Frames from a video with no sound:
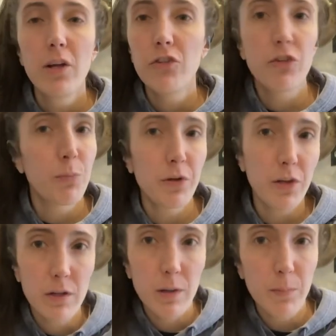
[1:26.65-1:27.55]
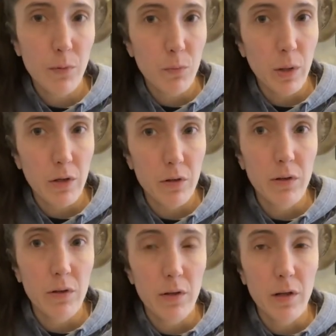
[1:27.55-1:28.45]
Just put the capo
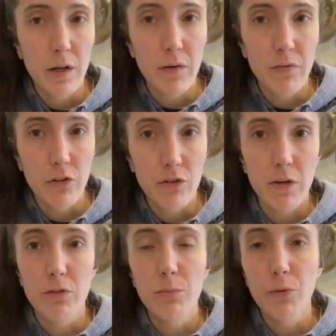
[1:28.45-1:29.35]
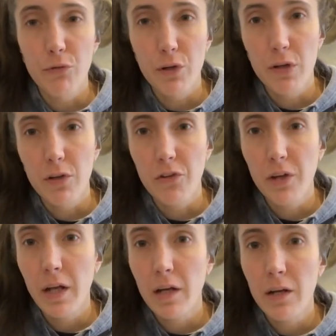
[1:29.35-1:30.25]
where it feels comfortable for you to
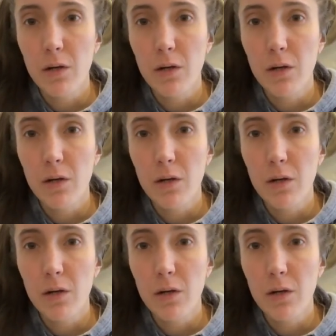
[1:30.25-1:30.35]
sing.